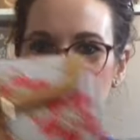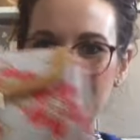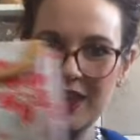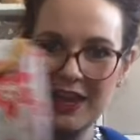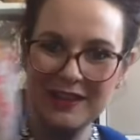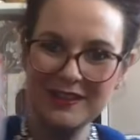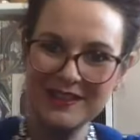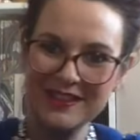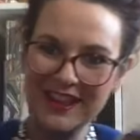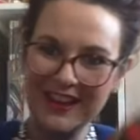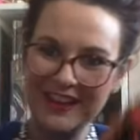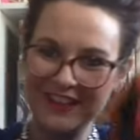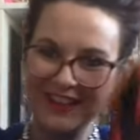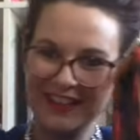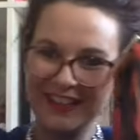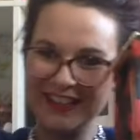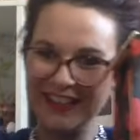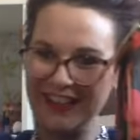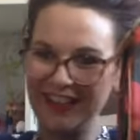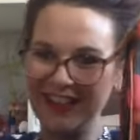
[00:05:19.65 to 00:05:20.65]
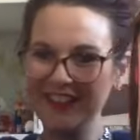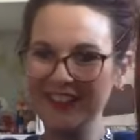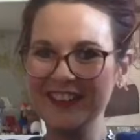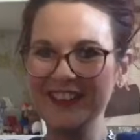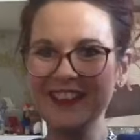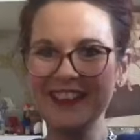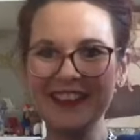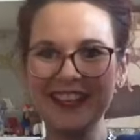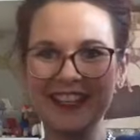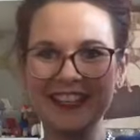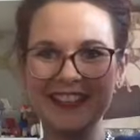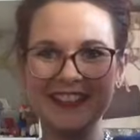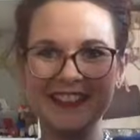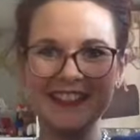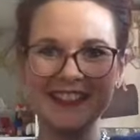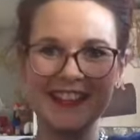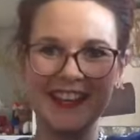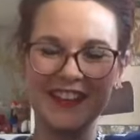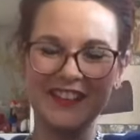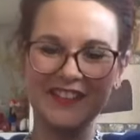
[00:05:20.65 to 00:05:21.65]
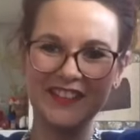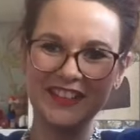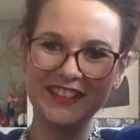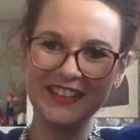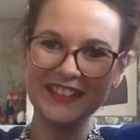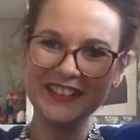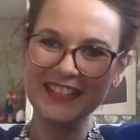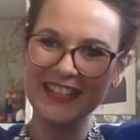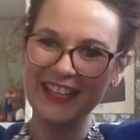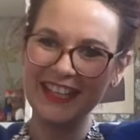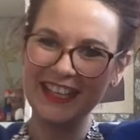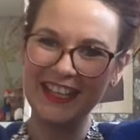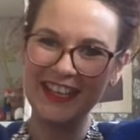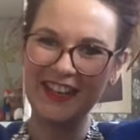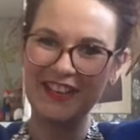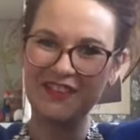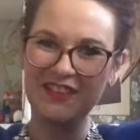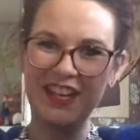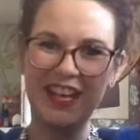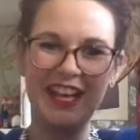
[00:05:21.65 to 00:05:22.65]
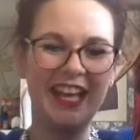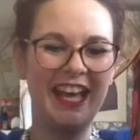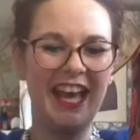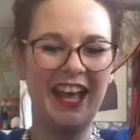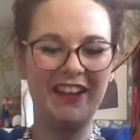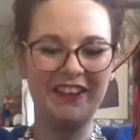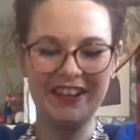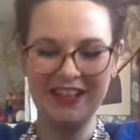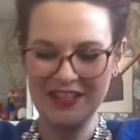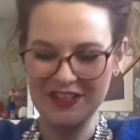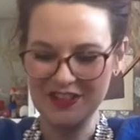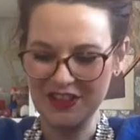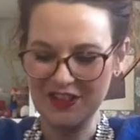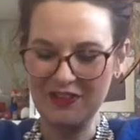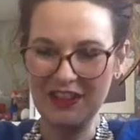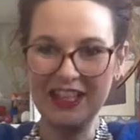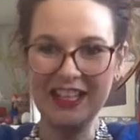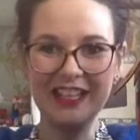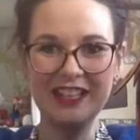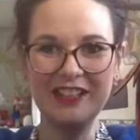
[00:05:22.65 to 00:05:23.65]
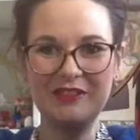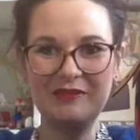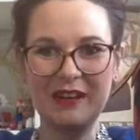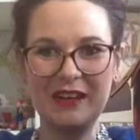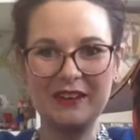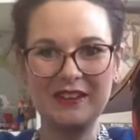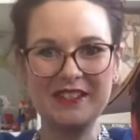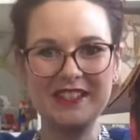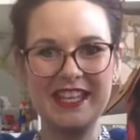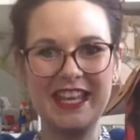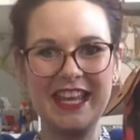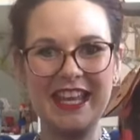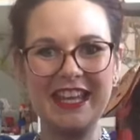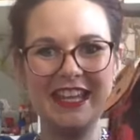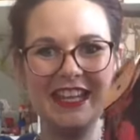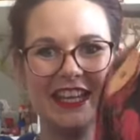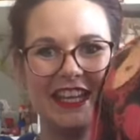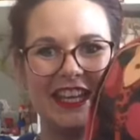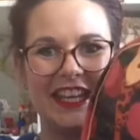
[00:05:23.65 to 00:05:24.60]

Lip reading: They're so cute. Thank you so much. Hope you enjoyed my little unboxing.